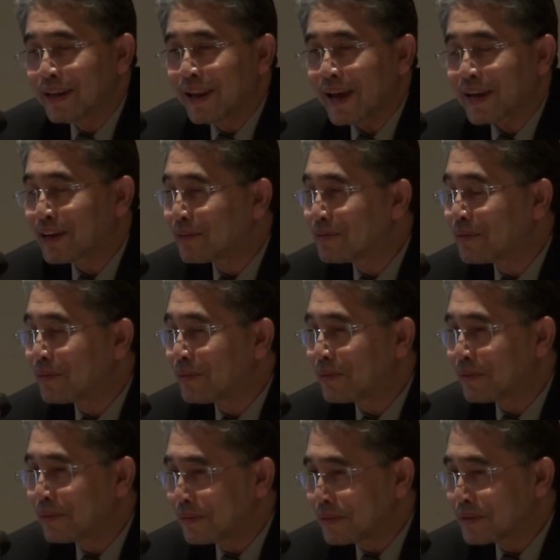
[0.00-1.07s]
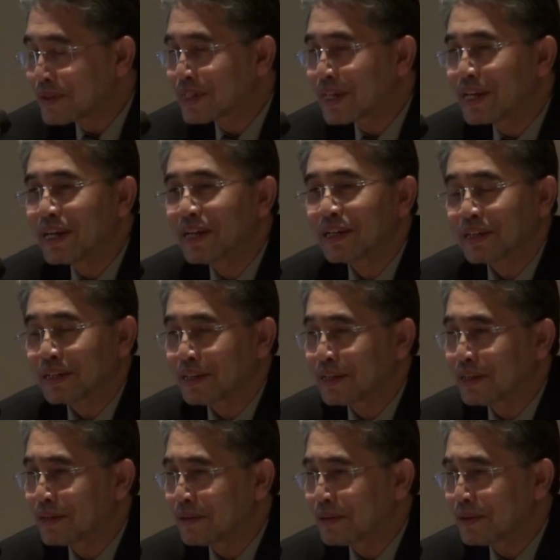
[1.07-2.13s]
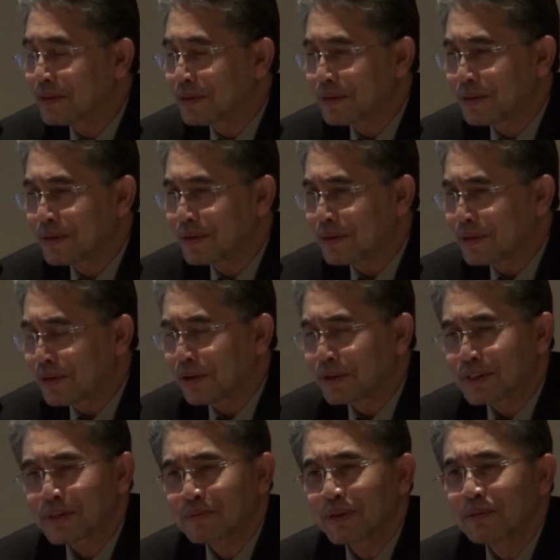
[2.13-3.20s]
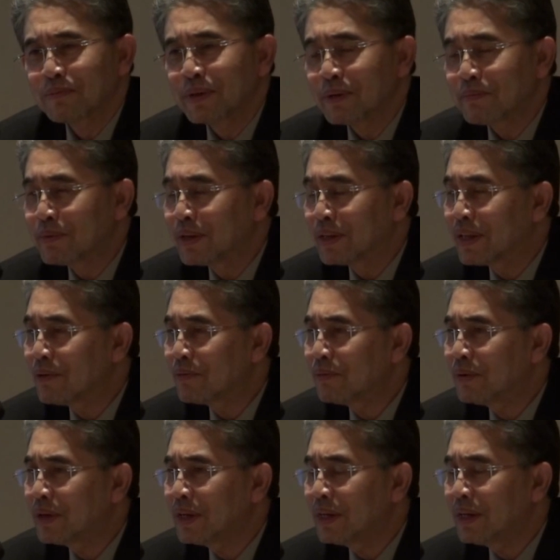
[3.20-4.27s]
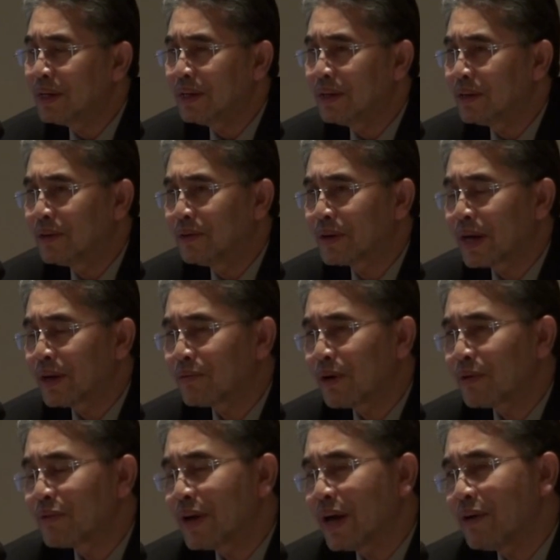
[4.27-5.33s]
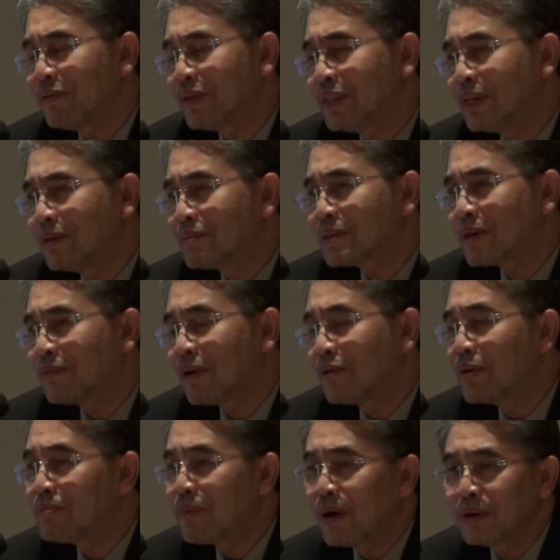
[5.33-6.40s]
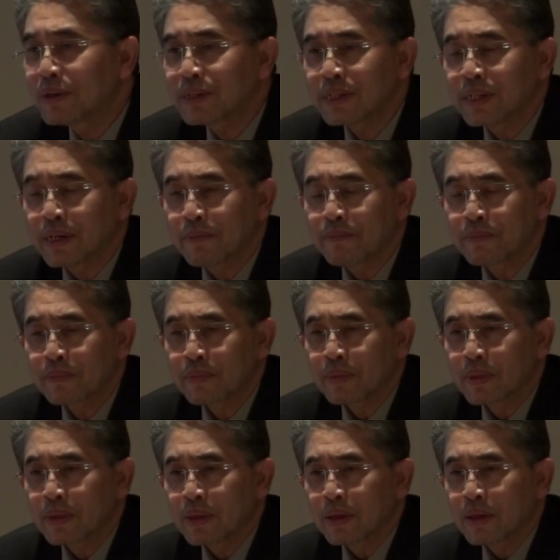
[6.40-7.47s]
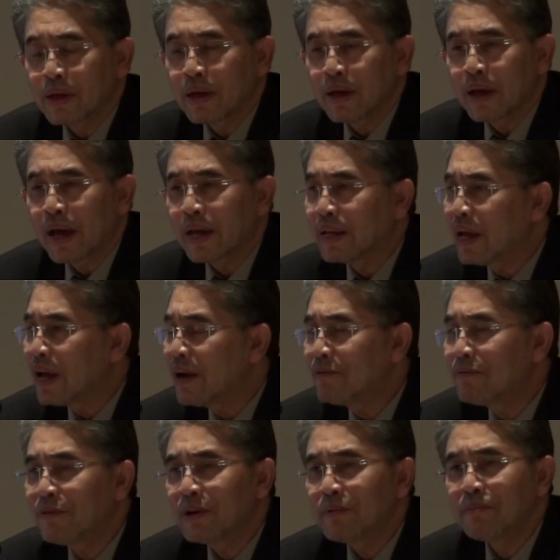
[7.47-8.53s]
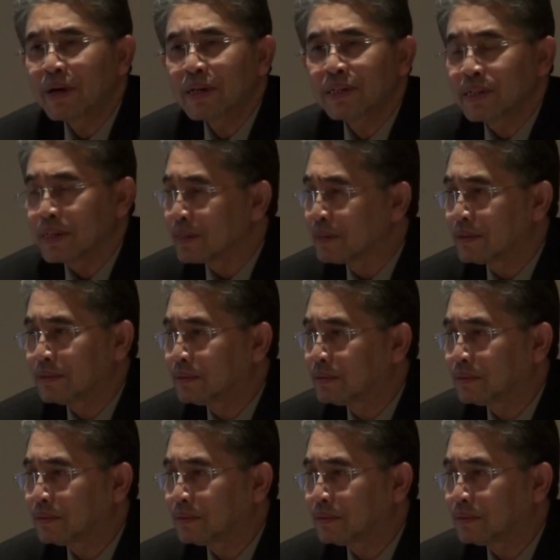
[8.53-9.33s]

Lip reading: lack of skilled, knowledgeable people, then we look at what we have in terms of our policy. At every budget,